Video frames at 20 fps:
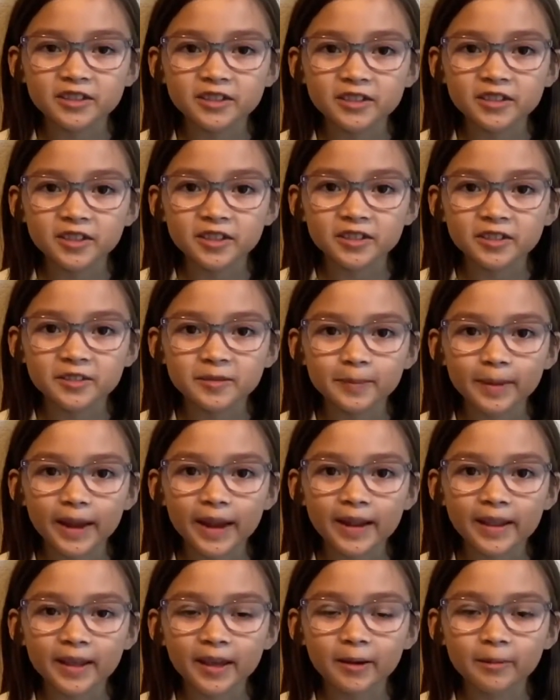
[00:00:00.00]
to spend
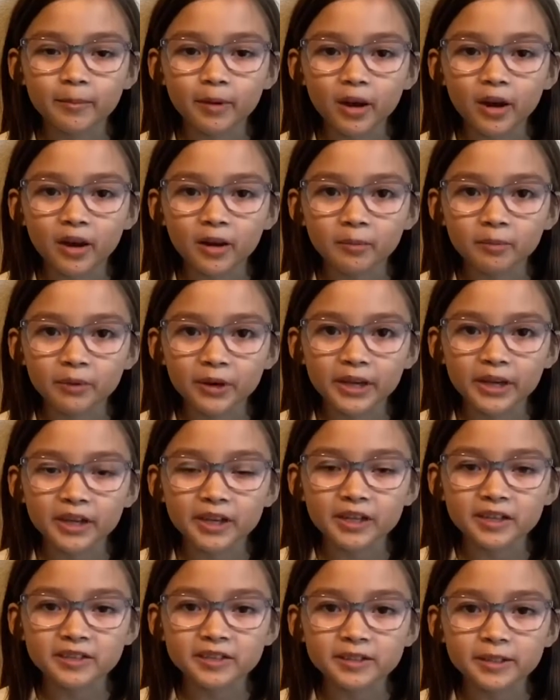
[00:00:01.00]
them on bringing a
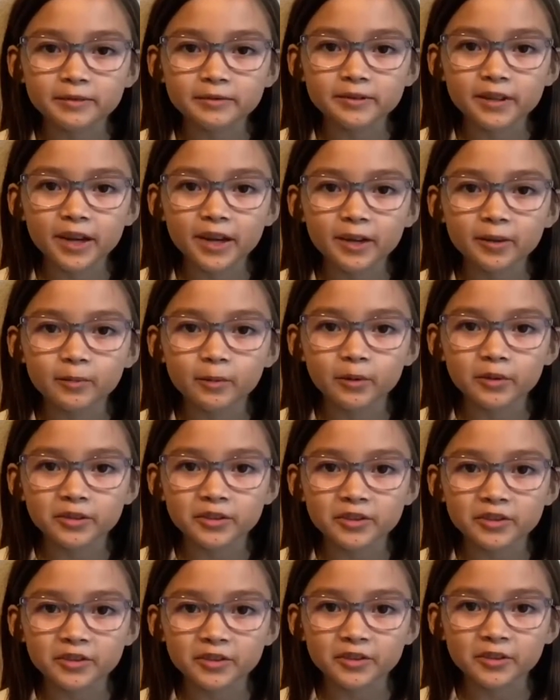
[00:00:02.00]
stuffed animal to
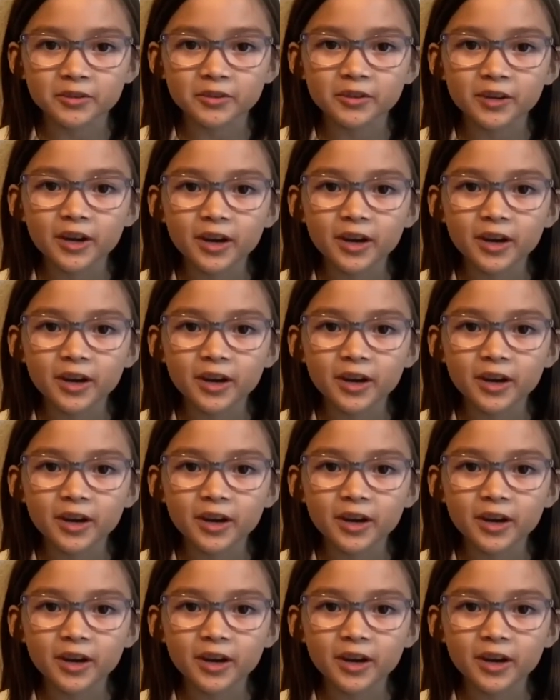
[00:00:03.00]
school